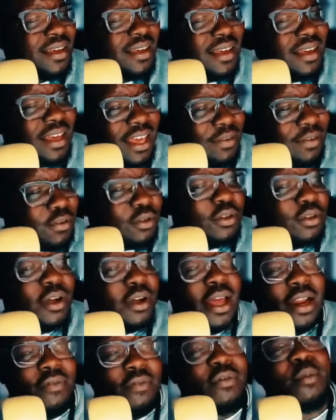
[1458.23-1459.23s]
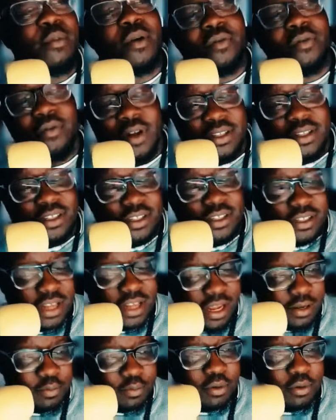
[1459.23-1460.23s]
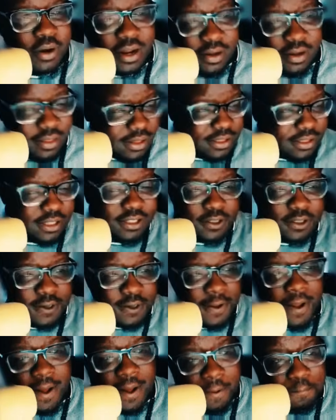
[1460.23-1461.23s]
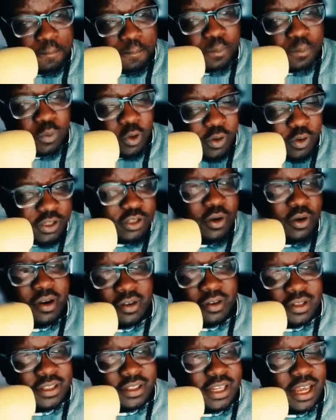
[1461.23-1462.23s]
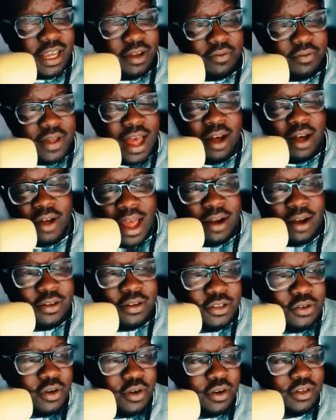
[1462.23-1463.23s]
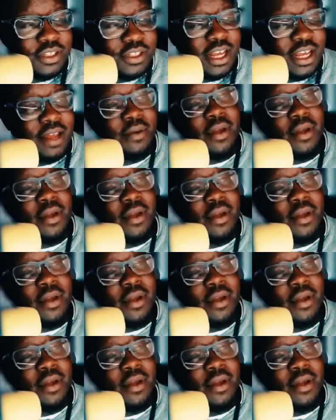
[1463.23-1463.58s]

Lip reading: If you look at it from a forensic standpoint, and this is what he's going on to say, Hal Haddon is going on to say,